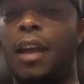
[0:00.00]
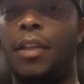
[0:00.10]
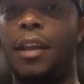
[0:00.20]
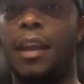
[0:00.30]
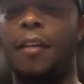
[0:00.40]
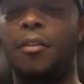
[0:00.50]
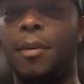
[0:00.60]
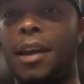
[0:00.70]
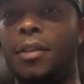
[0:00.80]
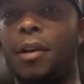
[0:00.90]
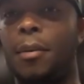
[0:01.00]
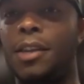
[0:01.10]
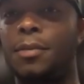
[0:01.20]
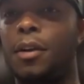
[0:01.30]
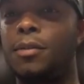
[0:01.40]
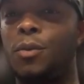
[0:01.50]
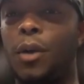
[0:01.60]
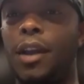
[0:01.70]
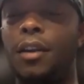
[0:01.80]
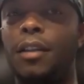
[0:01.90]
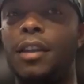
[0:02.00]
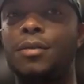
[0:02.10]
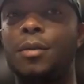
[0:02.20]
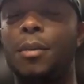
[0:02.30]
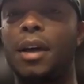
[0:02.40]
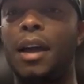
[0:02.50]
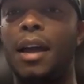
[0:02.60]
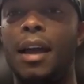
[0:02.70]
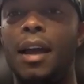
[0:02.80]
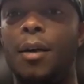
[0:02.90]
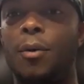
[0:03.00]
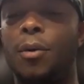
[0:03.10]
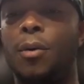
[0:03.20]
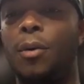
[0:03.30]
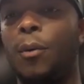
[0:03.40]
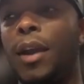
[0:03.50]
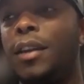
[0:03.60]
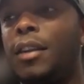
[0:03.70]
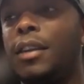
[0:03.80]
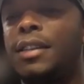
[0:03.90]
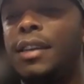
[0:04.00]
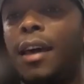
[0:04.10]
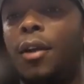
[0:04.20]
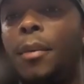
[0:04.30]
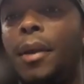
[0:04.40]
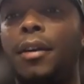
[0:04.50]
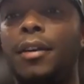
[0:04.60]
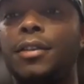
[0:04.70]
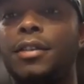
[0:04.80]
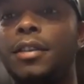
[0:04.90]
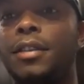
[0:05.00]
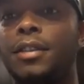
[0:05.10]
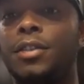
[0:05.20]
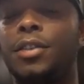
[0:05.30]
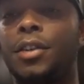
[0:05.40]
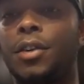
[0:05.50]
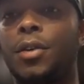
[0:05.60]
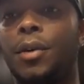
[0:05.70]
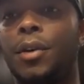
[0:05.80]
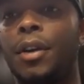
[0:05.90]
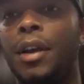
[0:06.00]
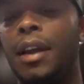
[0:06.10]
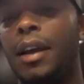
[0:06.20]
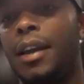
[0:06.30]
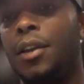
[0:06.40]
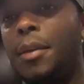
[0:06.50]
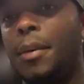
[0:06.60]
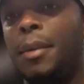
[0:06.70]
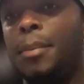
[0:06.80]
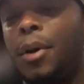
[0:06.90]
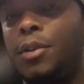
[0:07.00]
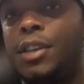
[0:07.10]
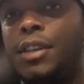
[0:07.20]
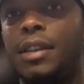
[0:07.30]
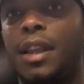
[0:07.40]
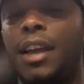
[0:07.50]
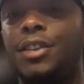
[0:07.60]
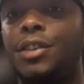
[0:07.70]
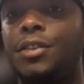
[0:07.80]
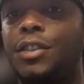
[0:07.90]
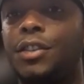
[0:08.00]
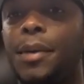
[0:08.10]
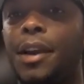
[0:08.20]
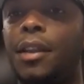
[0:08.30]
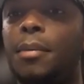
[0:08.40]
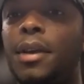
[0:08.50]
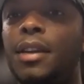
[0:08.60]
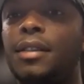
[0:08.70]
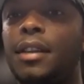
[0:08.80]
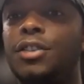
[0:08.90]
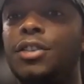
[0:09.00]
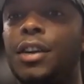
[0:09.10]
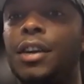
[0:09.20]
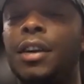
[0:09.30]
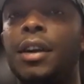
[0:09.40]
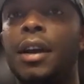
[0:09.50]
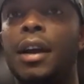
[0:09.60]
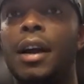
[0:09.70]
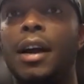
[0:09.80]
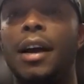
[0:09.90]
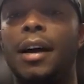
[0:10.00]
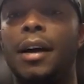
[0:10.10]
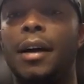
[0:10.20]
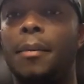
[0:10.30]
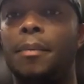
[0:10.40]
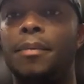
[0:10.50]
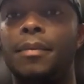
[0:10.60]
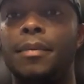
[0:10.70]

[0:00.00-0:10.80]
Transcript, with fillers: I think everybody throughout baseball has been waiting on this one, but we're, we're waiting on the Seattle Mariners to, to turn the corner. I know they made the postseason last year, just barely missed this year. Um,